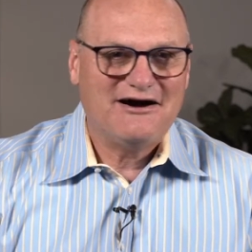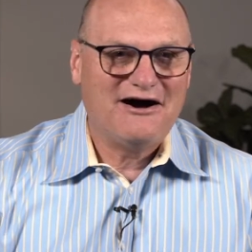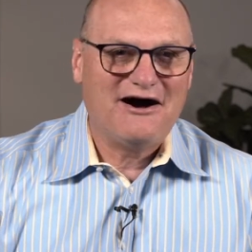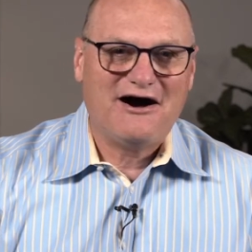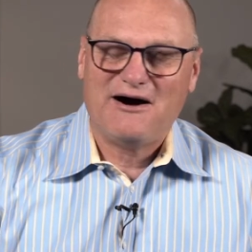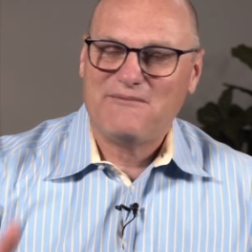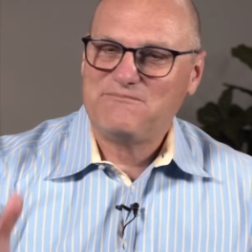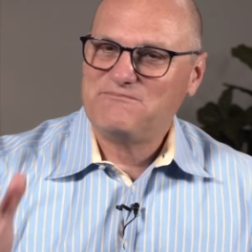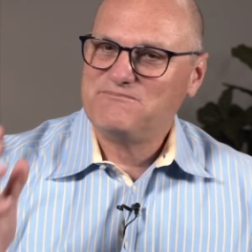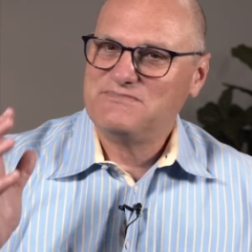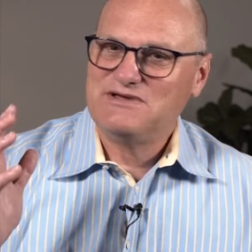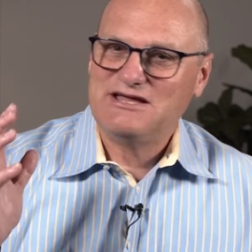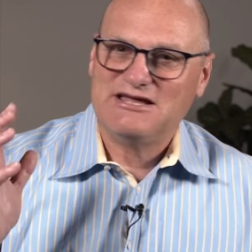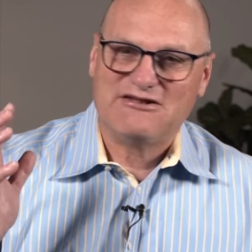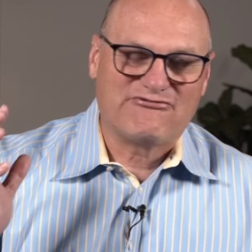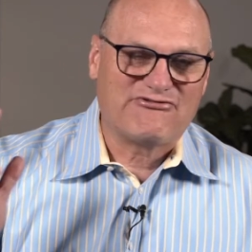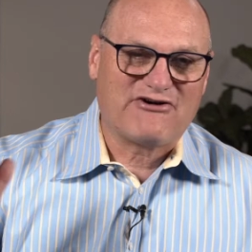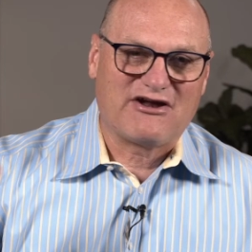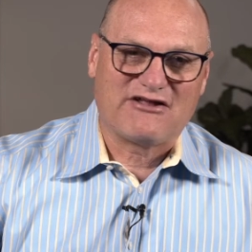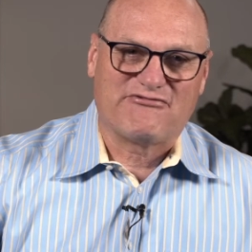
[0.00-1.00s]
up
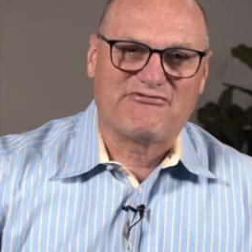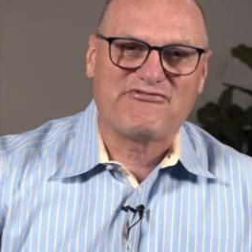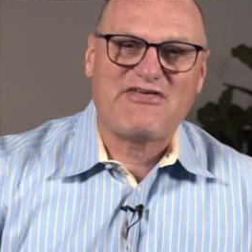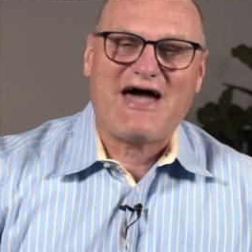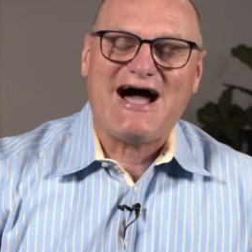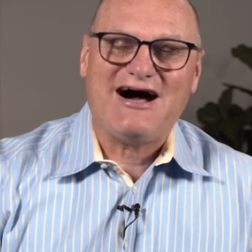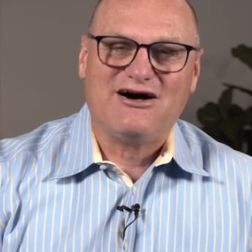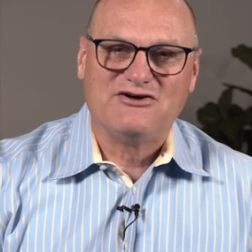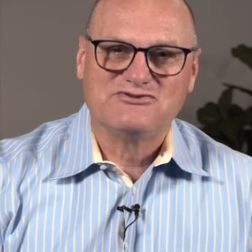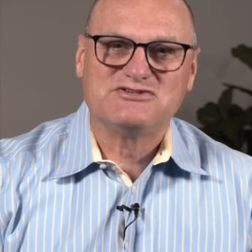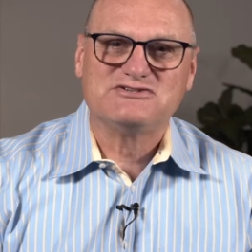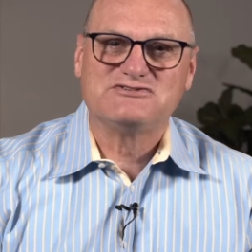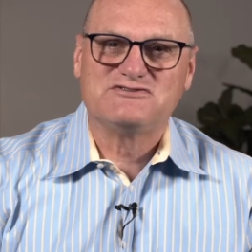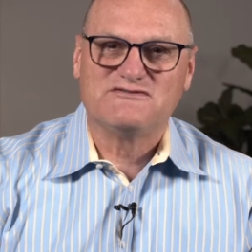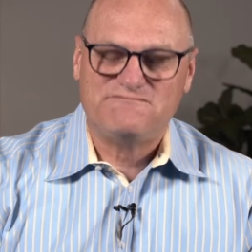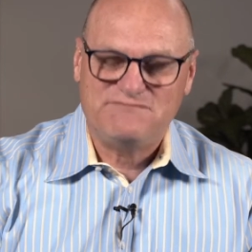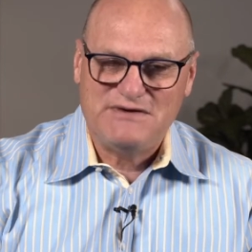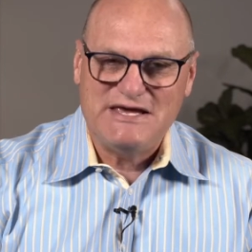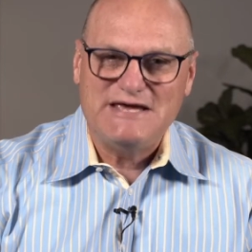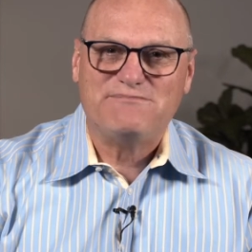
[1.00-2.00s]
in front of thousands
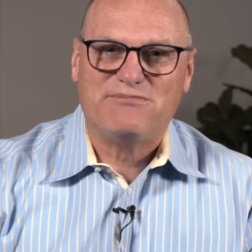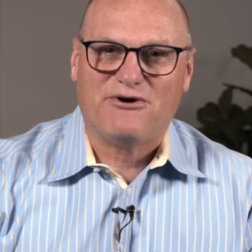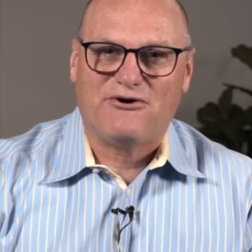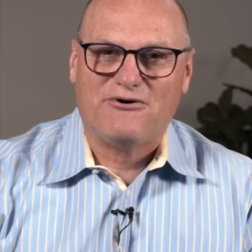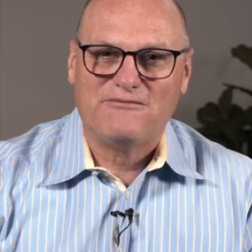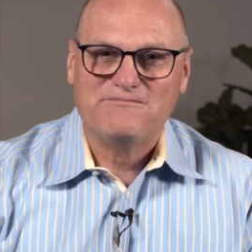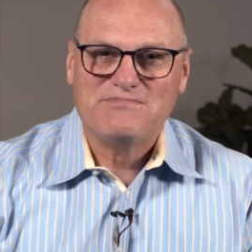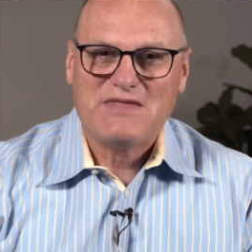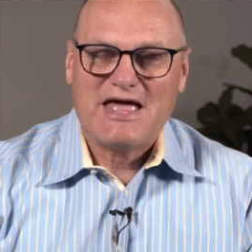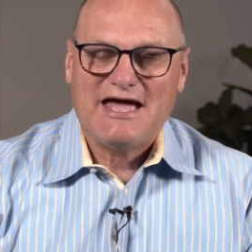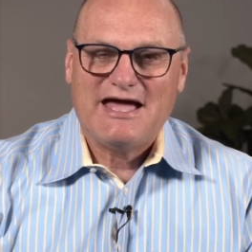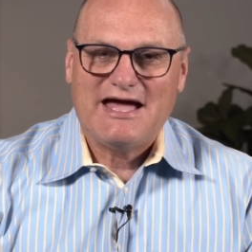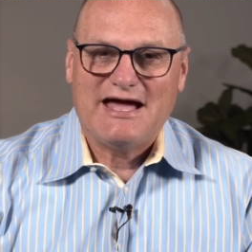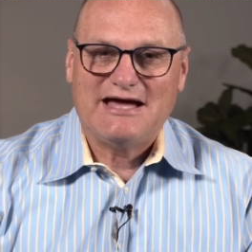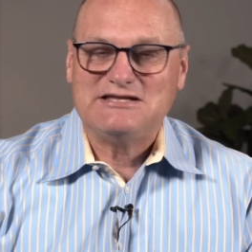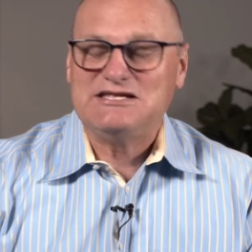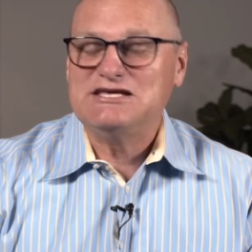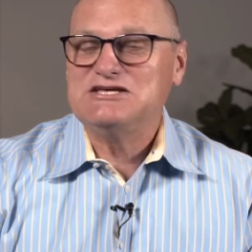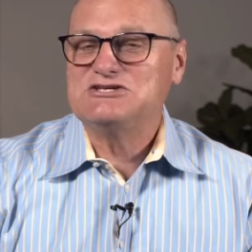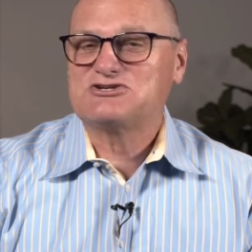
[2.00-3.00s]
of people,
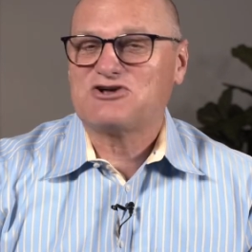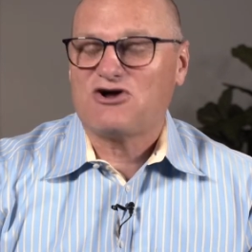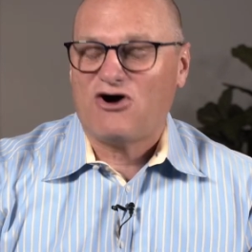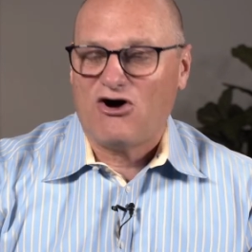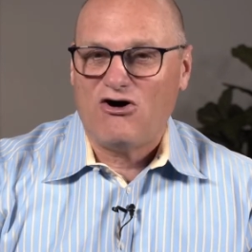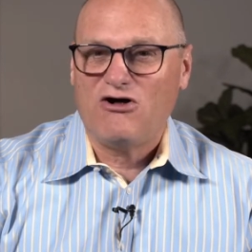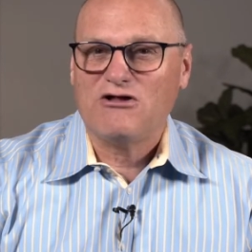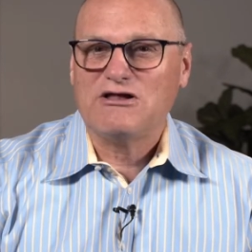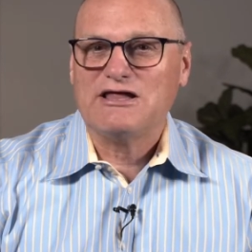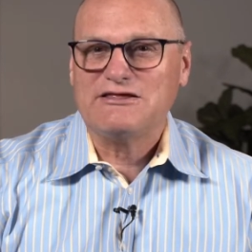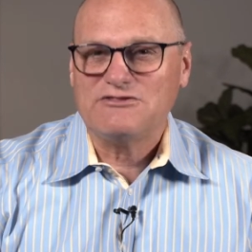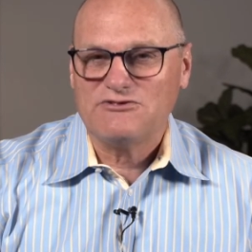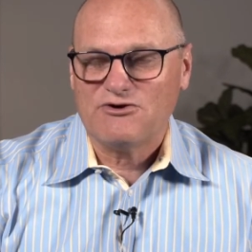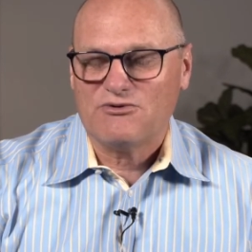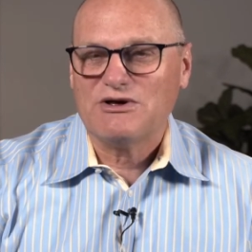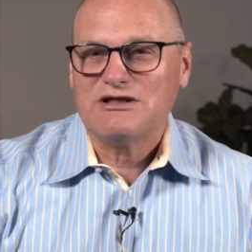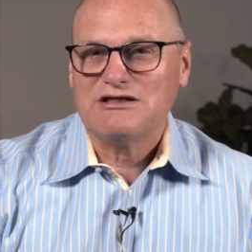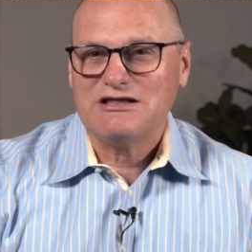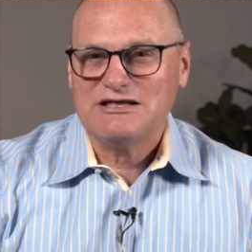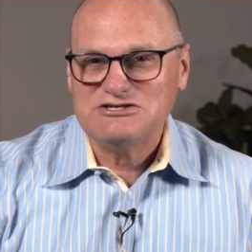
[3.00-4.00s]
and he's calling the
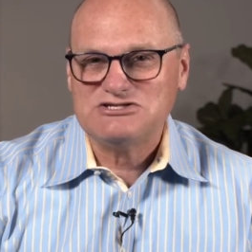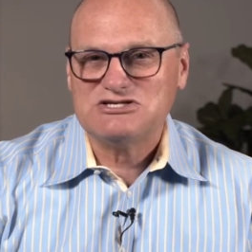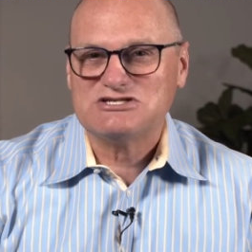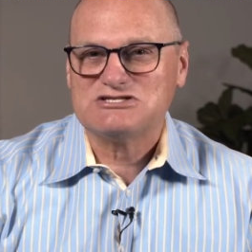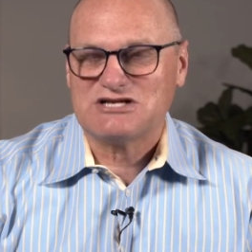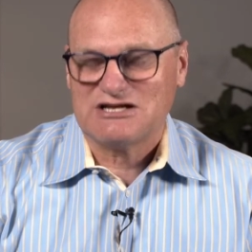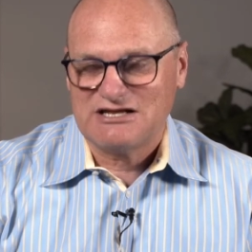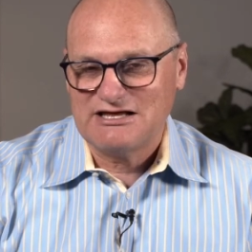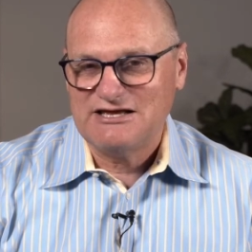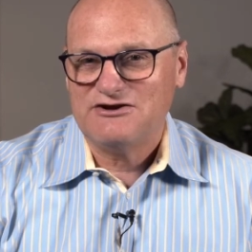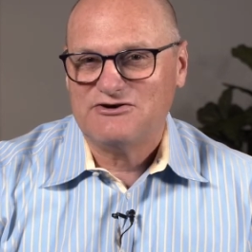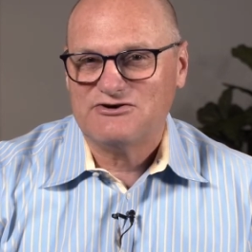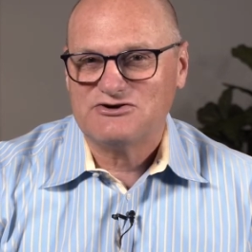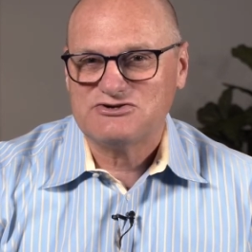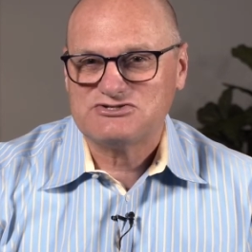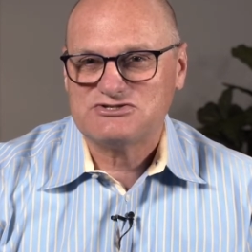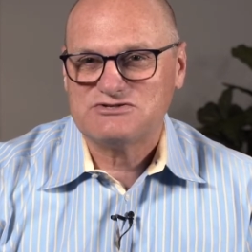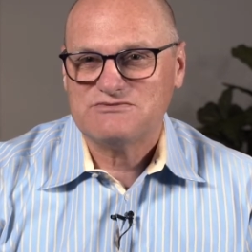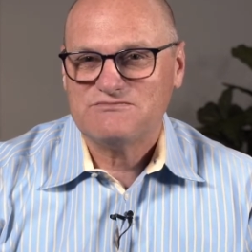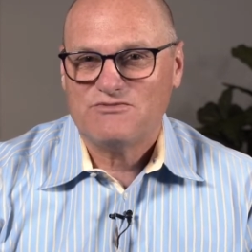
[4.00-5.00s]
religious
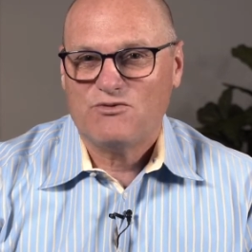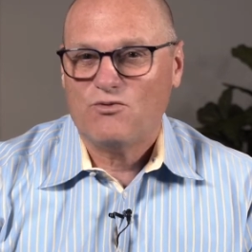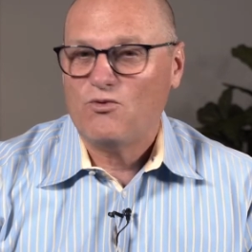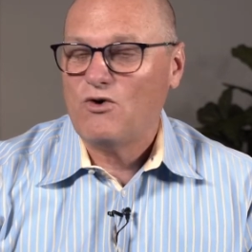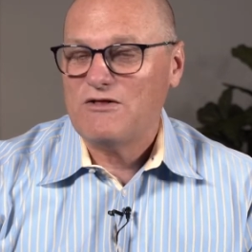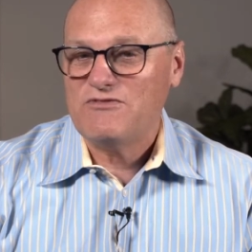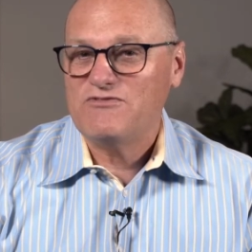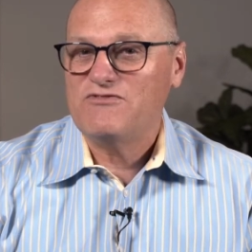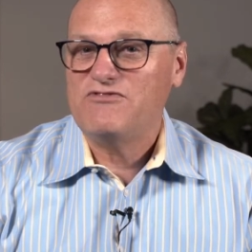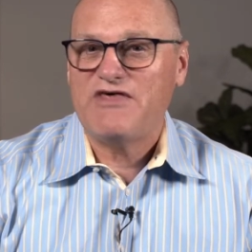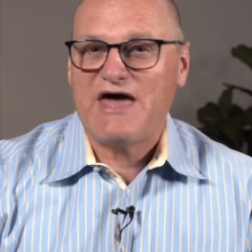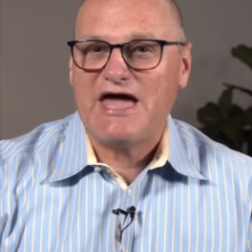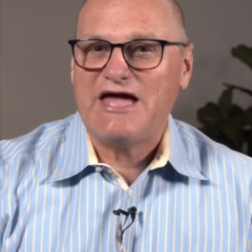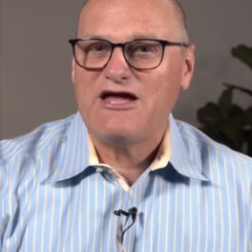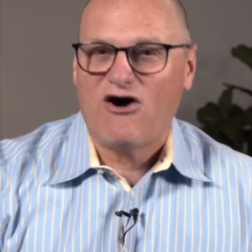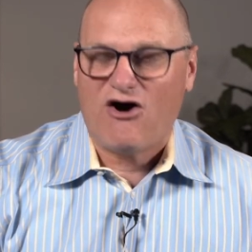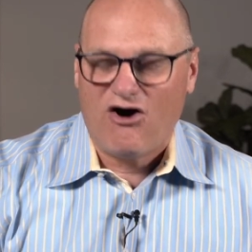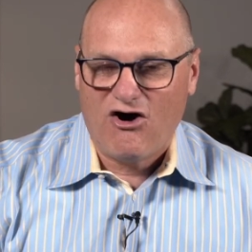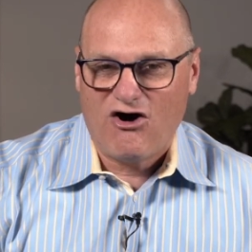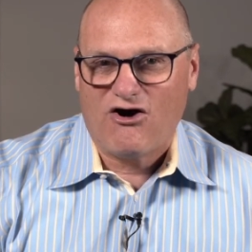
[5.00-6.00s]
leaders what
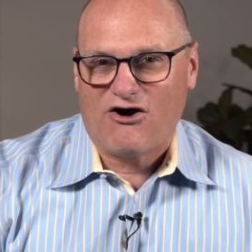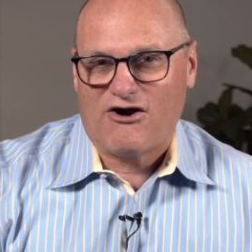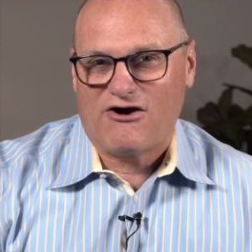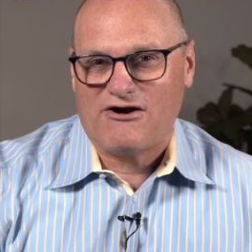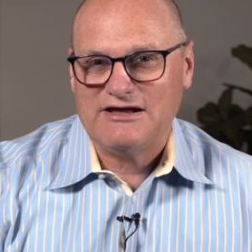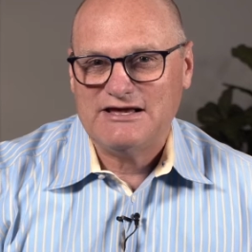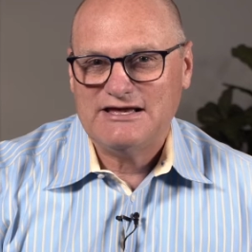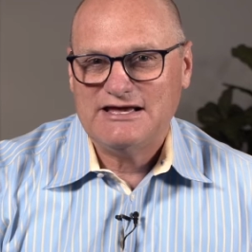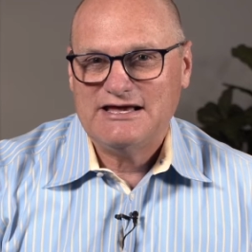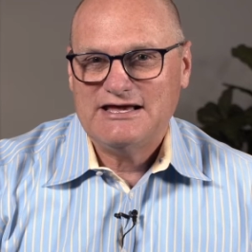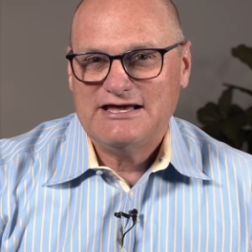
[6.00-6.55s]
they are.